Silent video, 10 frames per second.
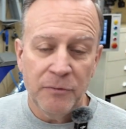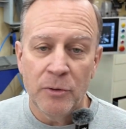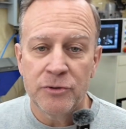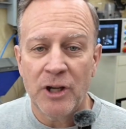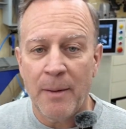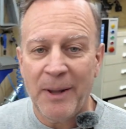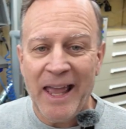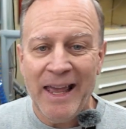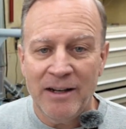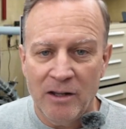full
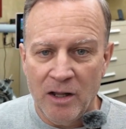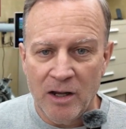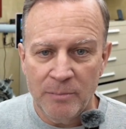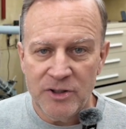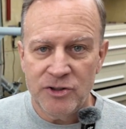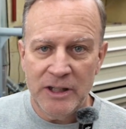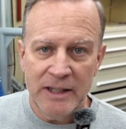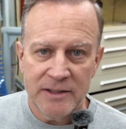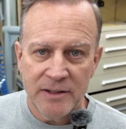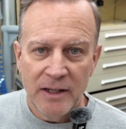shop analog
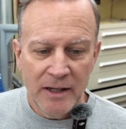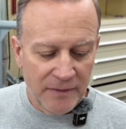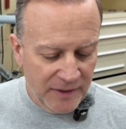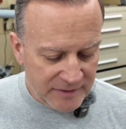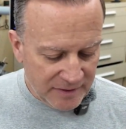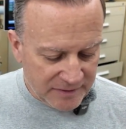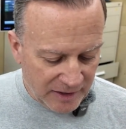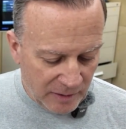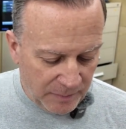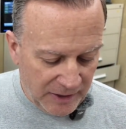machines, this is
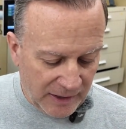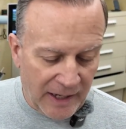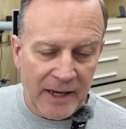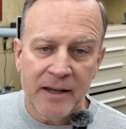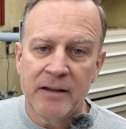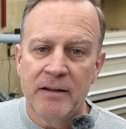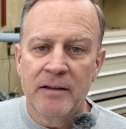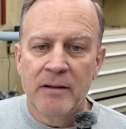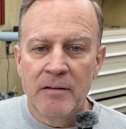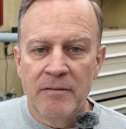going to be like
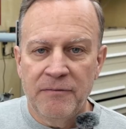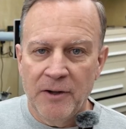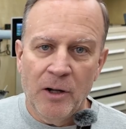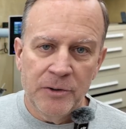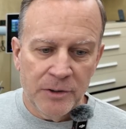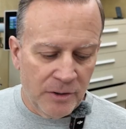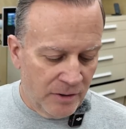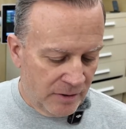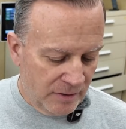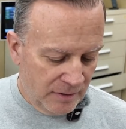
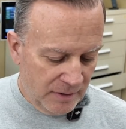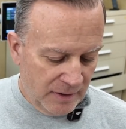Felder,